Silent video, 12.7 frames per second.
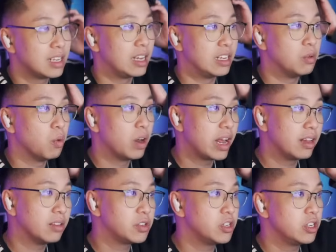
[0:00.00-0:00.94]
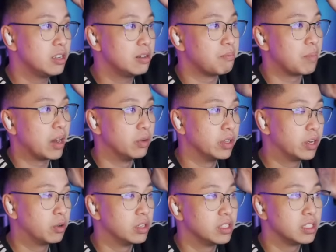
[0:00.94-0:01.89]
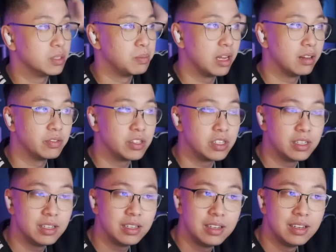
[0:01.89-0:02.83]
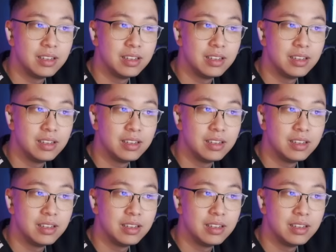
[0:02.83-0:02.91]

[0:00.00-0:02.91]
I didn't want LFG. My only criticism of LFG